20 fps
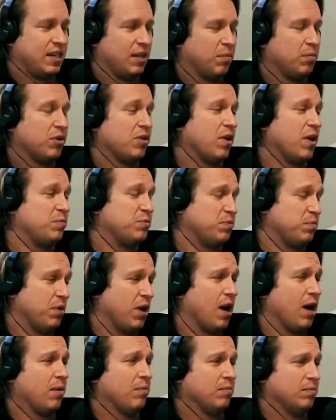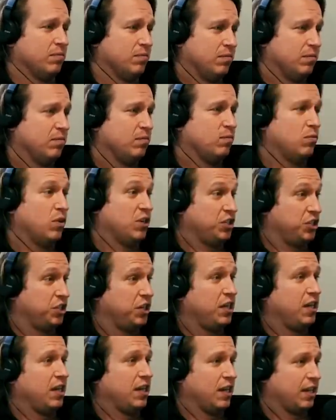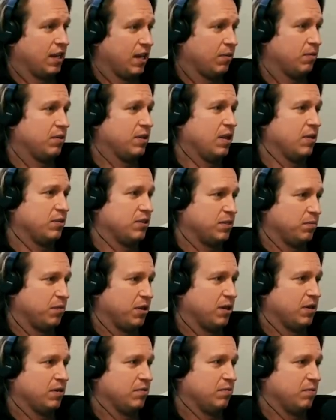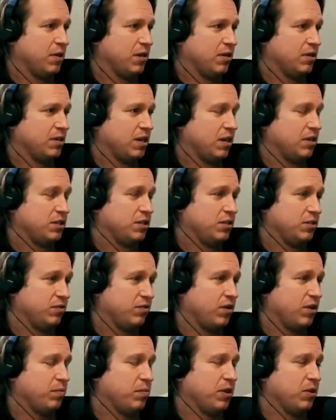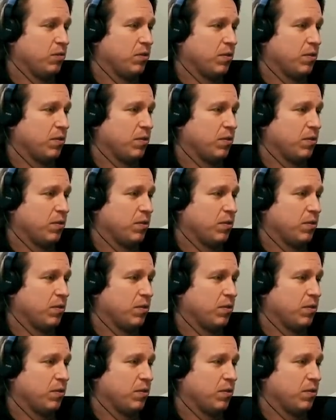Gilbert Grape's mom. What's she eating? That was, that was a better better title. She was a very big